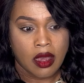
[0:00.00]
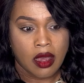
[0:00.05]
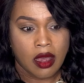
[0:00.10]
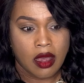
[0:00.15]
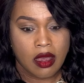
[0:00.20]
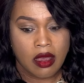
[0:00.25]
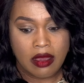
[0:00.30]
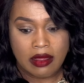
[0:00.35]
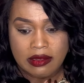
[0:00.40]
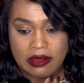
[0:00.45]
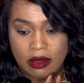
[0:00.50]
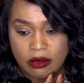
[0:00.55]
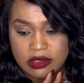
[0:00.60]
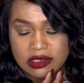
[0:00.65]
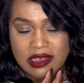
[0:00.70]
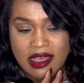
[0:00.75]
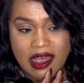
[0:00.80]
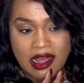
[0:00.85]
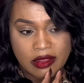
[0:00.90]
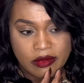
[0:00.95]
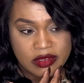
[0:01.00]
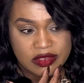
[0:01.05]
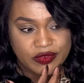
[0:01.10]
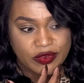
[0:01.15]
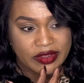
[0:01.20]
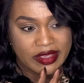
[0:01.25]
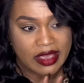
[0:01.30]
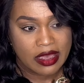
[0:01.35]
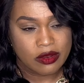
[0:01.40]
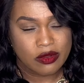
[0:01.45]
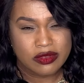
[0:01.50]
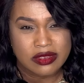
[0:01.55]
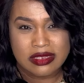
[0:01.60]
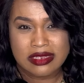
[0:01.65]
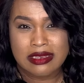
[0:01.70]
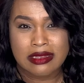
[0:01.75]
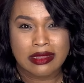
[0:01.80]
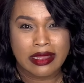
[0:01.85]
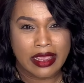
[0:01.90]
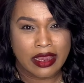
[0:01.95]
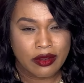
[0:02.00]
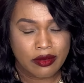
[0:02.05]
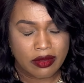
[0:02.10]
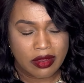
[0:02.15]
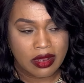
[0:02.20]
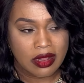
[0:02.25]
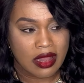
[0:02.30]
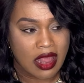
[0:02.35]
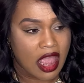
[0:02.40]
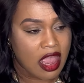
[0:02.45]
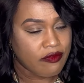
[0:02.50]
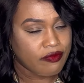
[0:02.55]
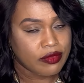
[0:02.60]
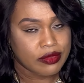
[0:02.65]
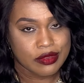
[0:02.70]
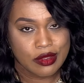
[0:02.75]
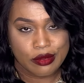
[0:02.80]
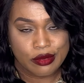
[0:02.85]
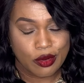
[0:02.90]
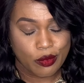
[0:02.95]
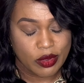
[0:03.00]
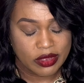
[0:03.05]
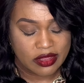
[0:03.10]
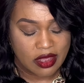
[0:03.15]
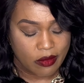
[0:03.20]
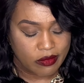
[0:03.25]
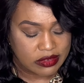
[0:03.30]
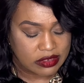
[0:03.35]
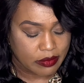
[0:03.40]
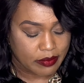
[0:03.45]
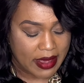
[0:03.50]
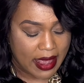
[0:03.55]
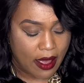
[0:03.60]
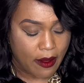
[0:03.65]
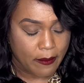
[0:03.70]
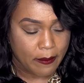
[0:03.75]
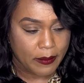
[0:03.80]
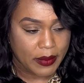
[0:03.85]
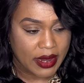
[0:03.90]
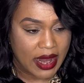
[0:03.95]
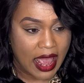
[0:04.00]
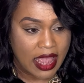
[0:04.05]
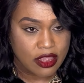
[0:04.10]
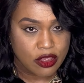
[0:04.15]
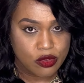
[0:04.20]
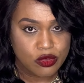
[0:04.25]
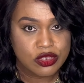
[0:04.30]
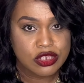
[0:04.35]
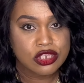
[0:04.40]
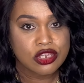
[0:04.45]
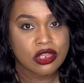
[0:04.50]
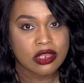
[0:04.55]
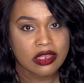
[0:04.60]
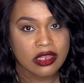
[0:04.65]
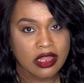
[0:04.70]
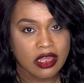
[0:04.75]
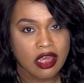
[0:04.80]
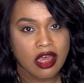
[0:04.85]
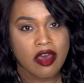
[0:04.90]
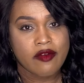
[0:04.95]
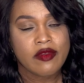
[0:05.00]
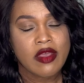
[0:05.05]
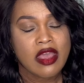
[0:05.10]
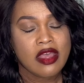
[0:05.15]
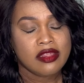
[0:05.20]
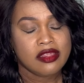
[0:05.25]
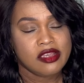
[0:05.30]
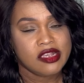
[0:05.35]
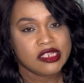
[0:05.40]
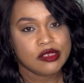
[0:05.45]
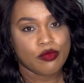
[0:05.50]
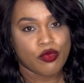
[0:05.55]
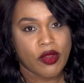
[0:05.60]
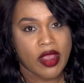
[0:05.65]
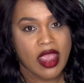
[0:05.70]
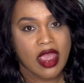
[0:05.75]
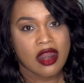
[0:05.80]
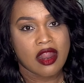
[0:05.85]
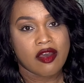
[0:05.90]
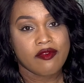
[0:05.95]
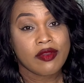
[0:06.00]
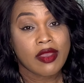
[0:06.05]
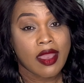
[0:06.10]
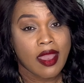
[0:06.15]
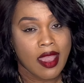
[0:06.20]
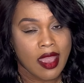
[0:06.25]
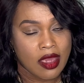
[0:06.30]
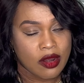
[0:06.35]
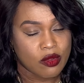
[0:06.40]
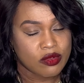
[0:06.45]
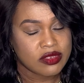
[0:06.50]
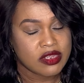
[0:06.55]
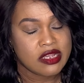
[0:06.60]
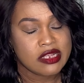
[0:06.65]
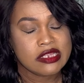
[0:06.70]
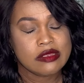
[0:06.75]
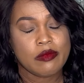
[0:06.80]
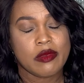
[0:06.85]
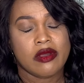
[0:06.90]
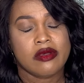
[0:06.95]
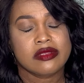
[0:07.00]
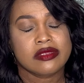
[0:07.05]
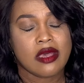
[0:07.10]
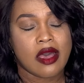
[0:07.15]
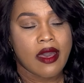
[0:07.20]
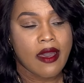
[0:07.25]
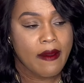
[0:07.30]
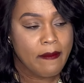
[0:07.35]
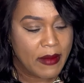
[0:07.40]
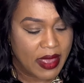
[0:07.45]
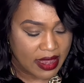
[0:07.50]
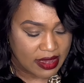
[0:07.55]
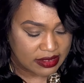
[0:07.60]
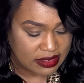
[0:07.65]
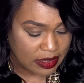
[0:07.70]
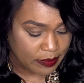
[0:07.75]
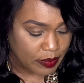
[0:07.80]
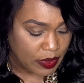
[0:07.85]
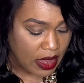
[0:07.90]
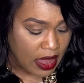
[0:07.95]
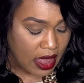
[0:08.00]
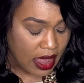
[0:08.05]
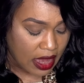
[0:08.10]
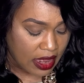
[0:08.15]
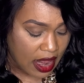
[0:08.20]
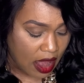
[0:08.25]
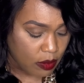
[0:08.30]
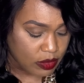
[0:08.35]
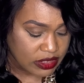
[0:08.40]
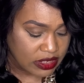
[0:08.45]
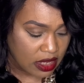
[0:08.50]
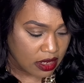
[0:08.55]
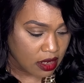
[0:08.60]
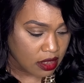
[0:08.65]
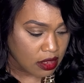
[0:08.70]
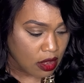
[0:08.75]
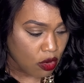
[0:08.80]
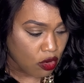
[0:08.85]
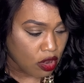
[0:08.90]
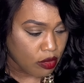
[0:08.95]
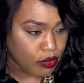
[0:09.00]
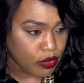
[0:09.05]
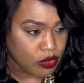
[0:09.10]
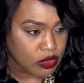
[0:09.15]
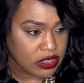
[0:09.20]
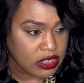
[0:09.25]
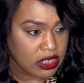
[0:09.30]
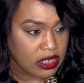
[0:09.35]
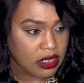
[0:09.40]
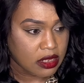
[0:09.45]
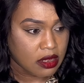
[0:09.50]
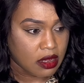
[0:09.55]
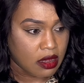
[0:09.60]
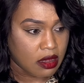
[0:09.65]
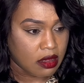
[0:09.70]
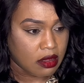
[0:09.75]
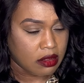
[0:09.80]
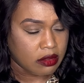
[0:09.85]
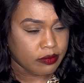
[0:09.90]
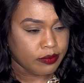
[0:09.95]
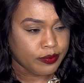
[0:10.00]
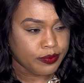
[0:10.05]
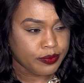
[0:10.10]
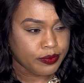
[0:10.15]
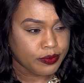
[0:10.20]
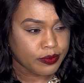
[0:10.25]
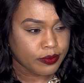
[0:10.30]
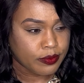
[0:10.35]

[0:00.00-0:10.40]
a low tolerance for candles until later in life. Don't know what that was about, but I used to love this brand of candles. It smells amazing. And I was in a local boutique, um,